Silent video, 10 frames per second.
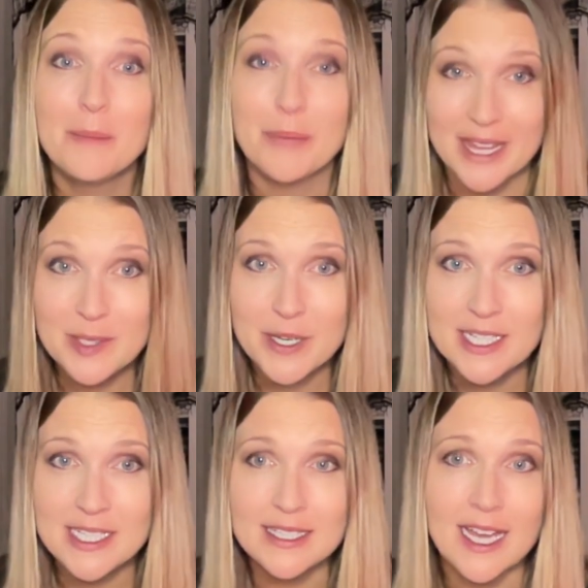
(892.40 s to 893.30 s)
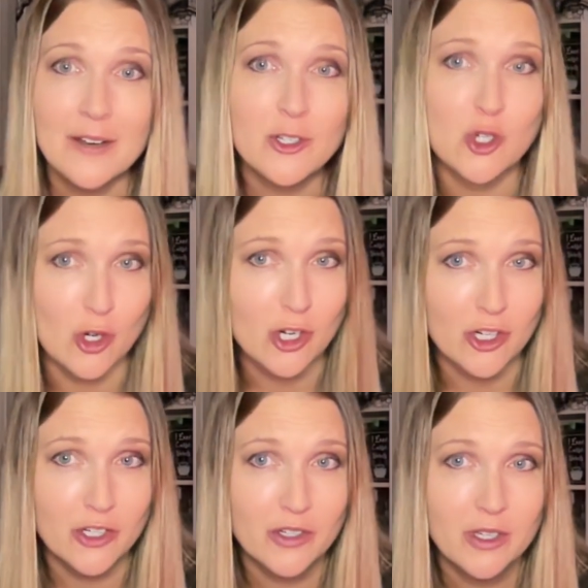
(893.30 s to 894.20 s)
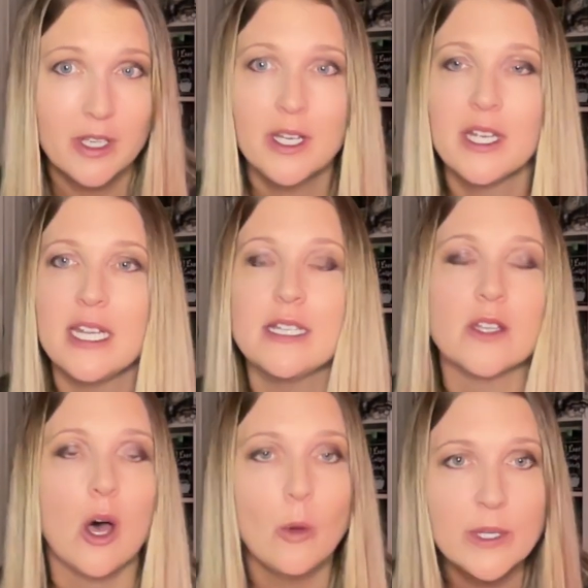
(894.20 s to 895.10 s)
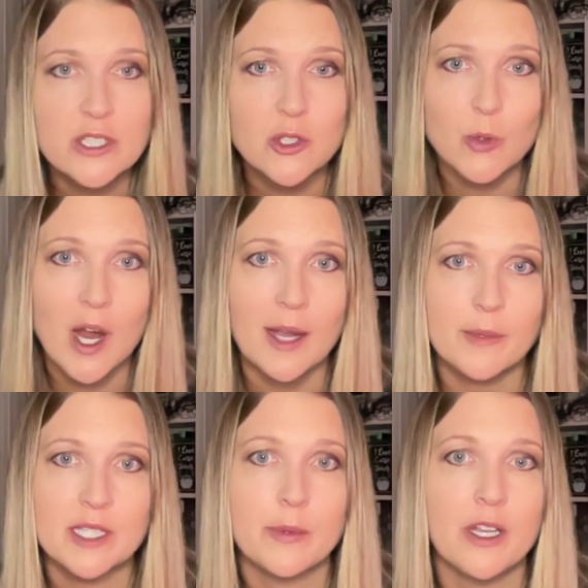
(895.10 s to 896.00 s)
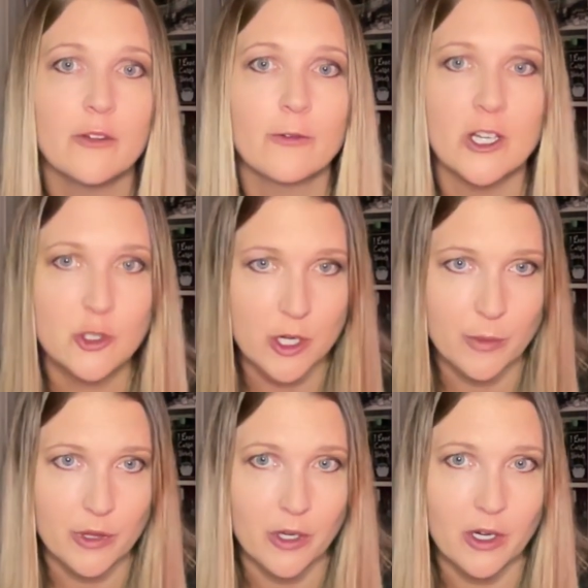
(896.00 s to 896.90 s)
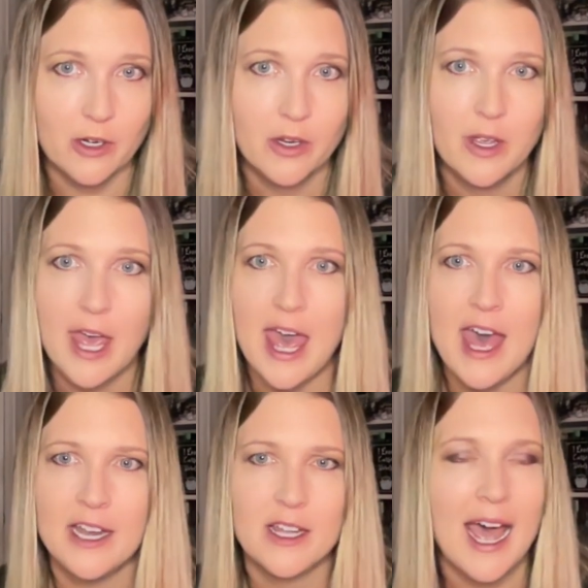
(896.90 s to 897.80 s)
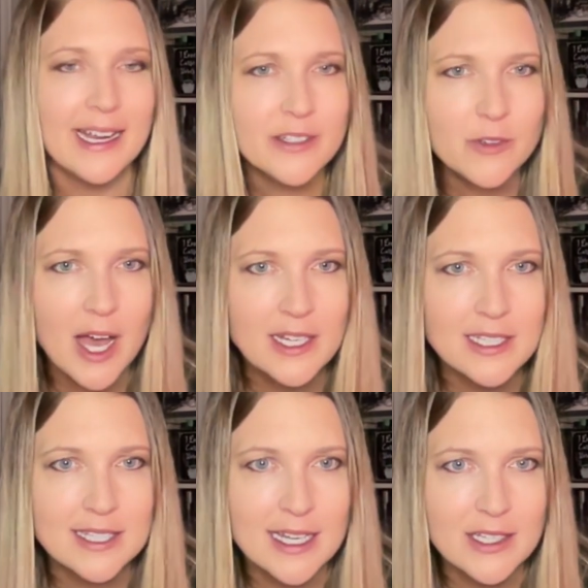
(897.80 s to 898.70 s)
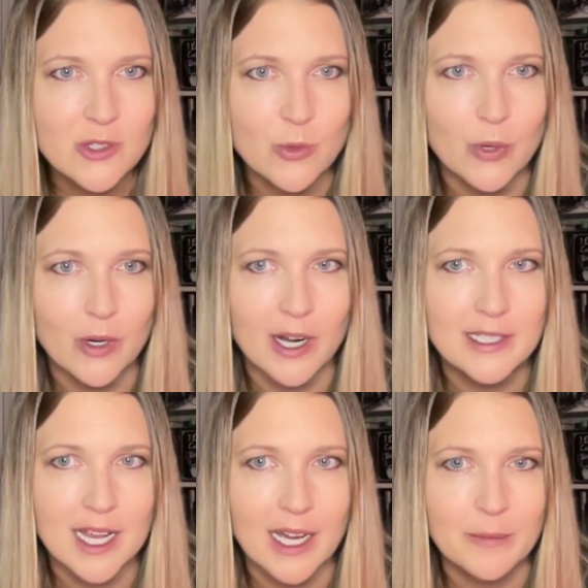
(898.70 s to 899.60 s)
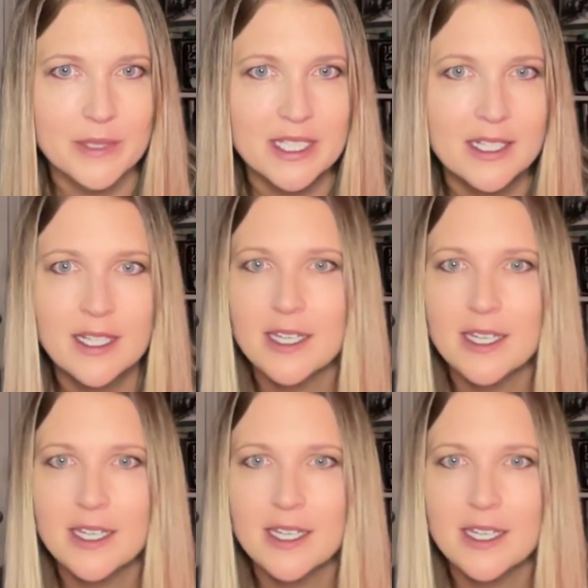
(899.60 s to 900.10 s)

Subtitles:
but that's because he's kind of a jerk. He's always described as being frustrated with her and kind of condescending to her at times.